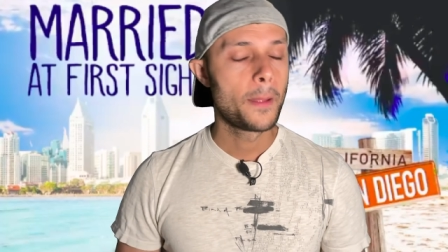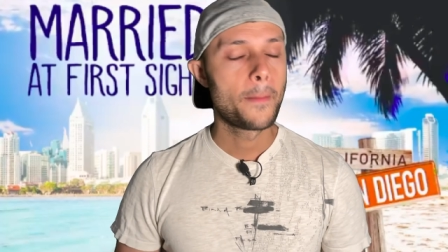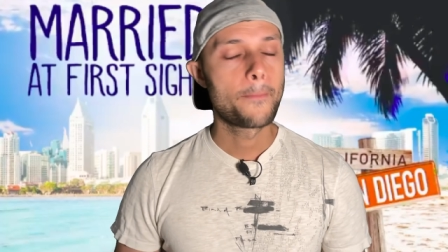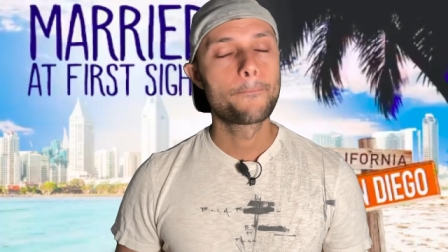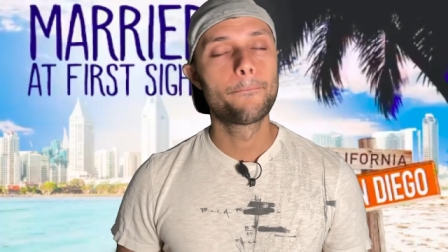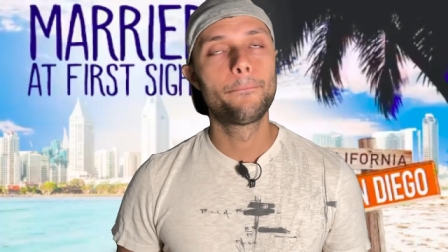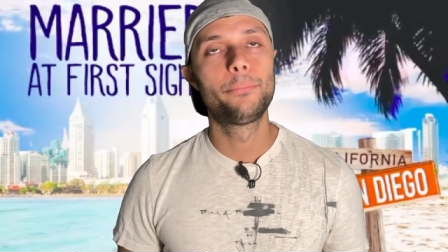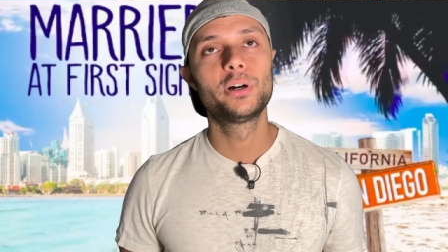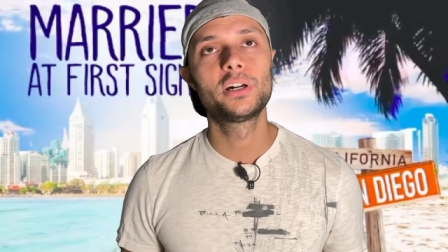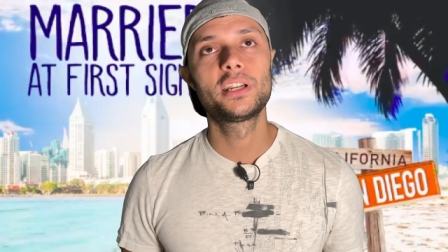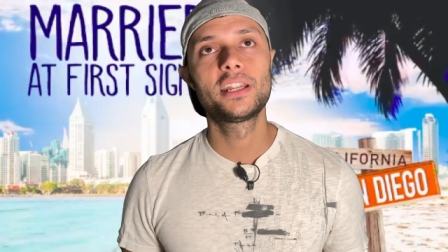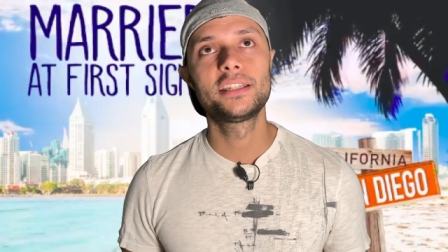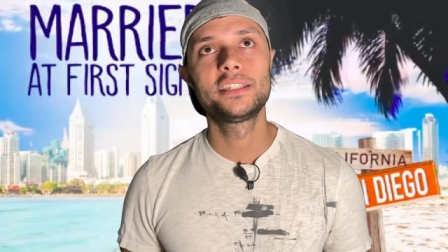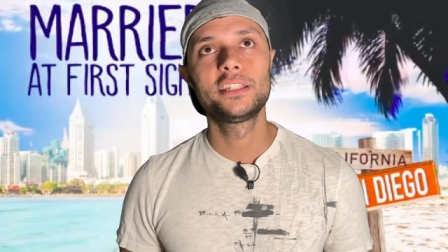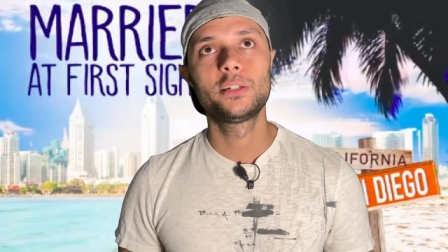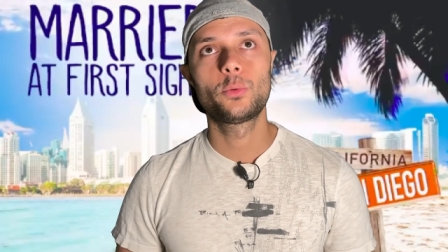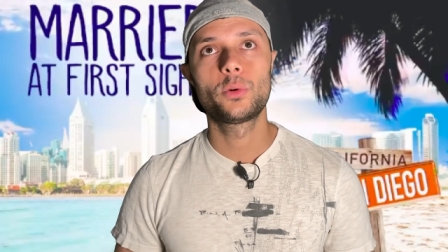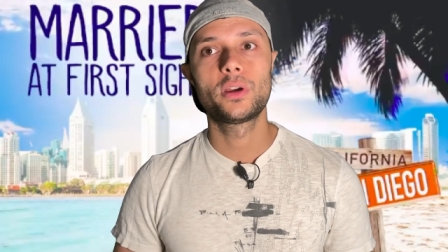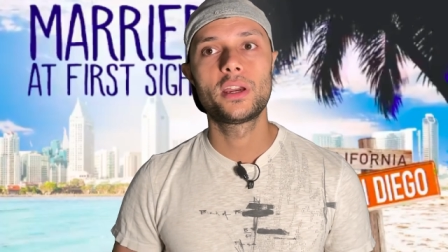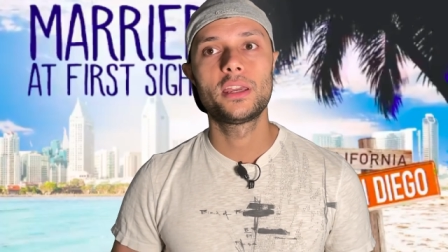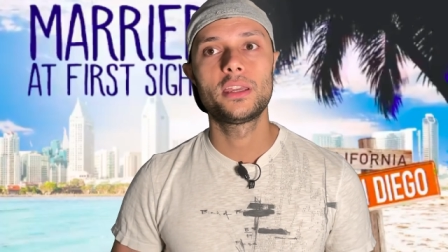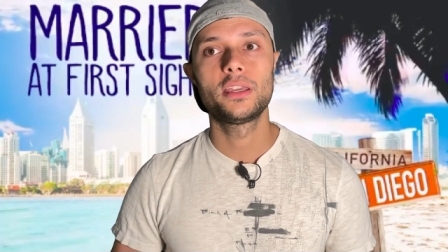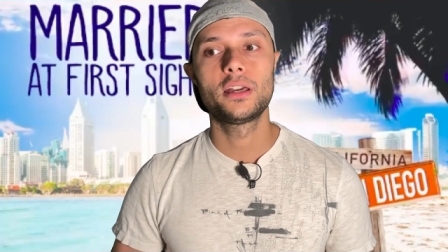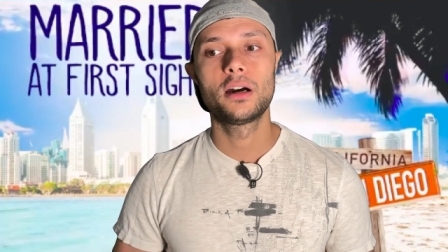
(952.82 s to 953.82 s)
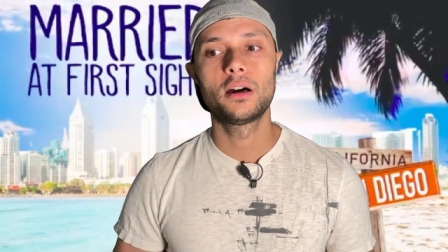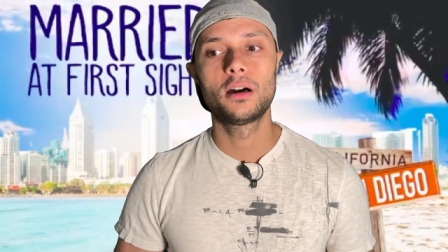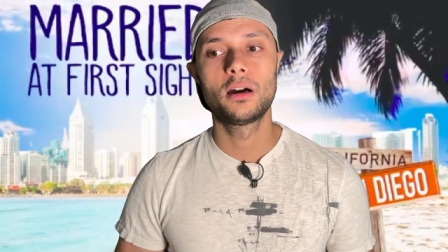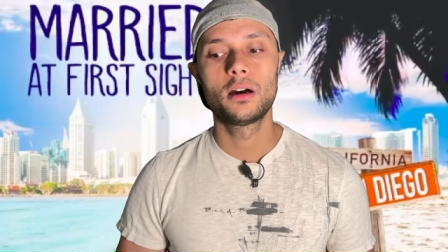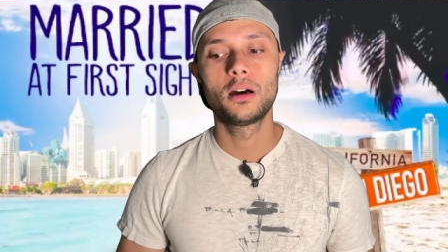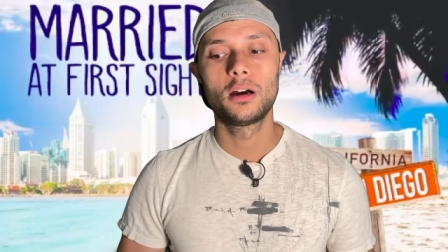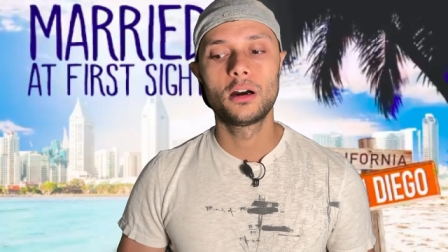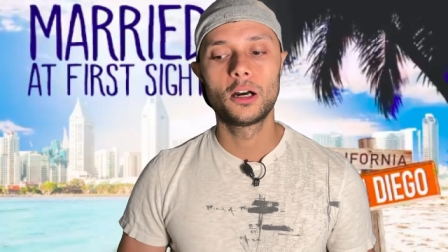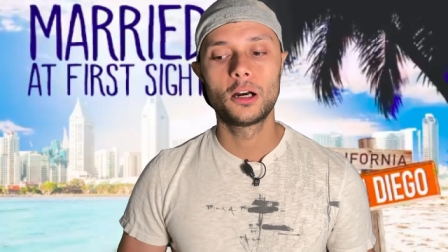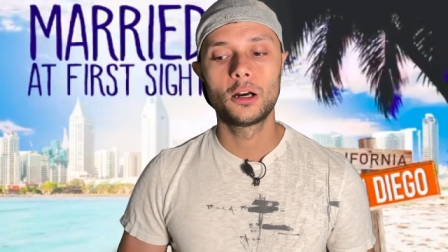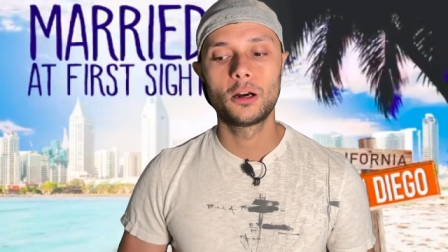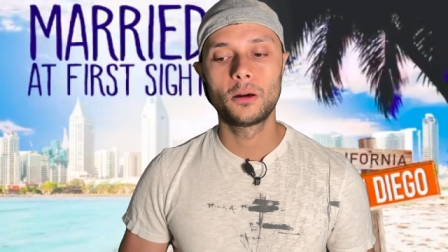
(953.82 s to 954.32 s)
But anyway,
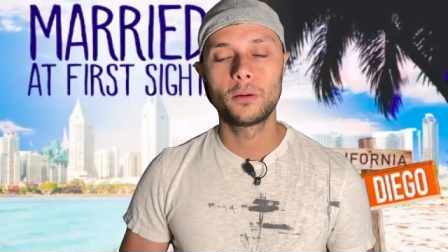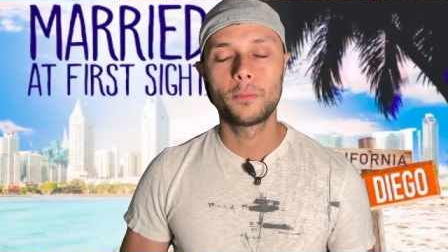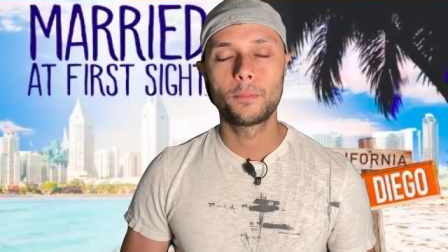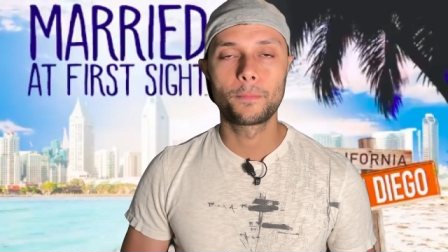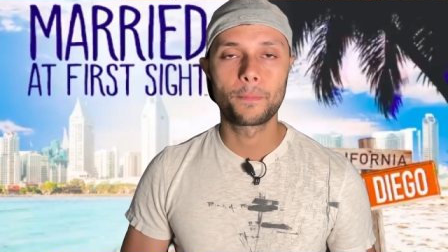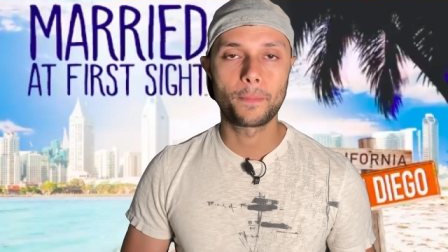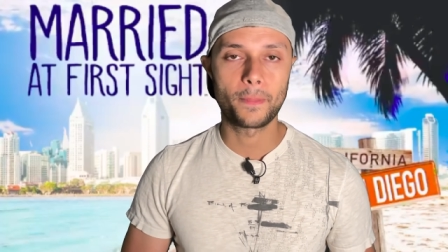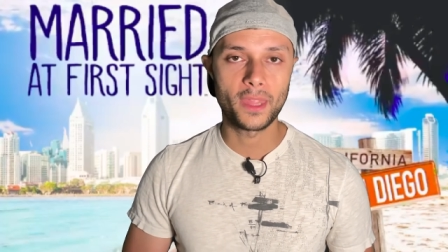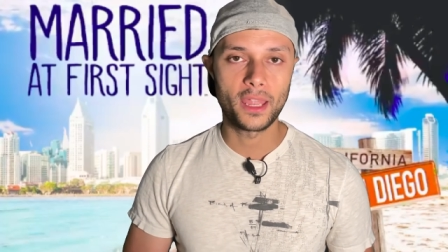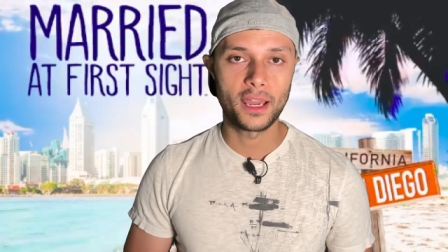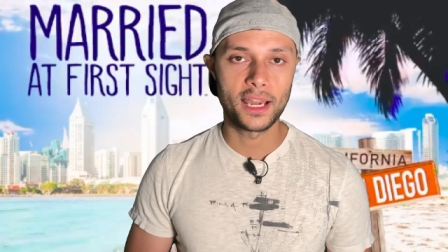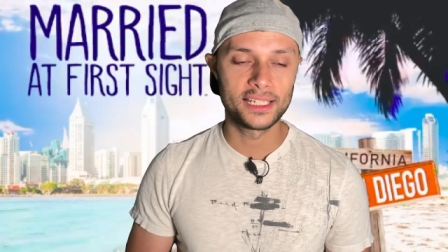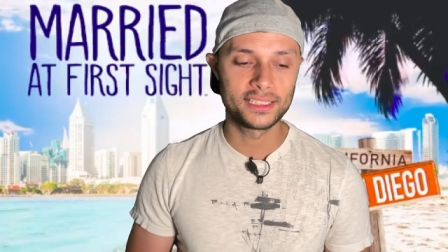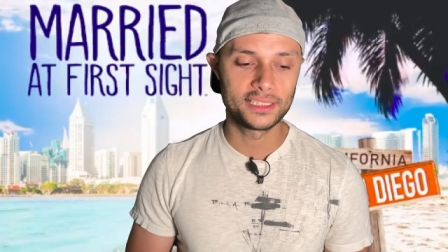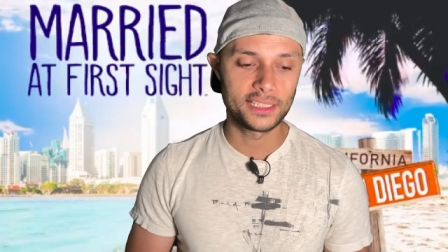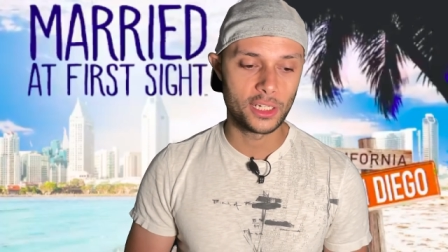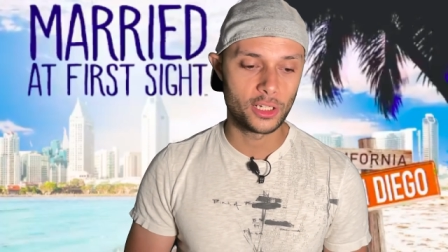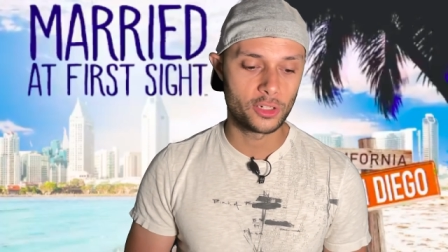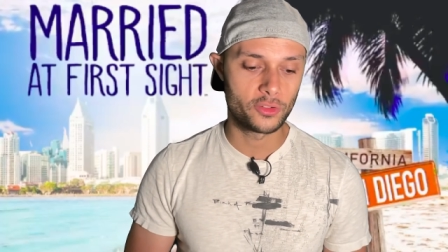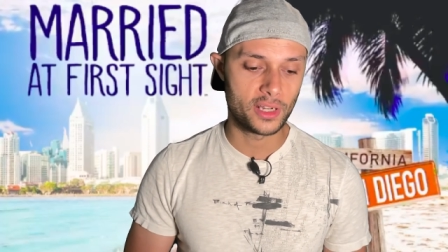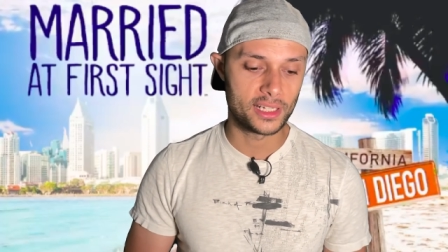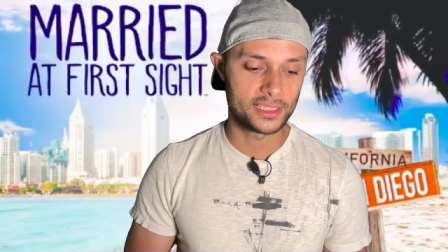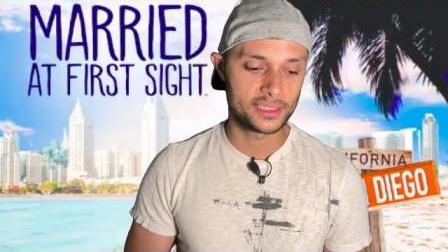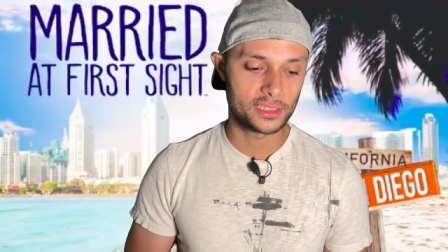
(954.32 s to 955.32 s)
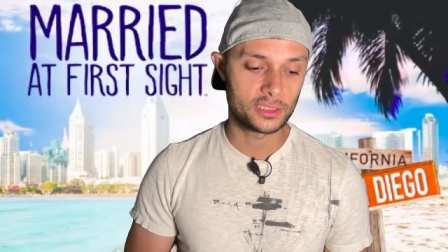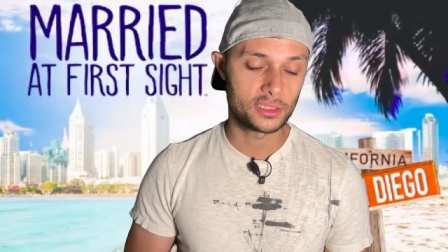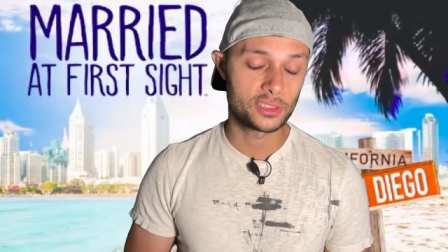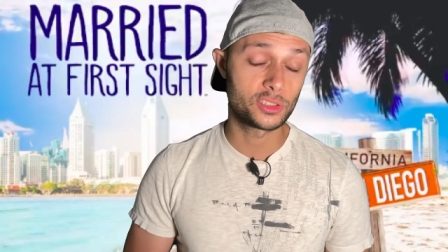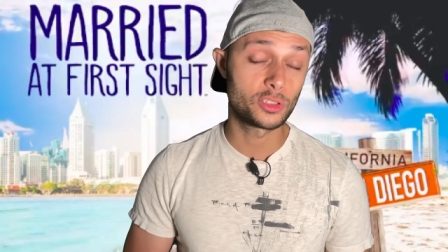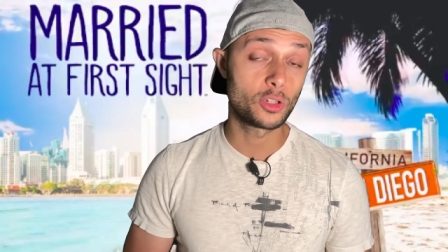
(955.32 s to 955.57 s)
I digress.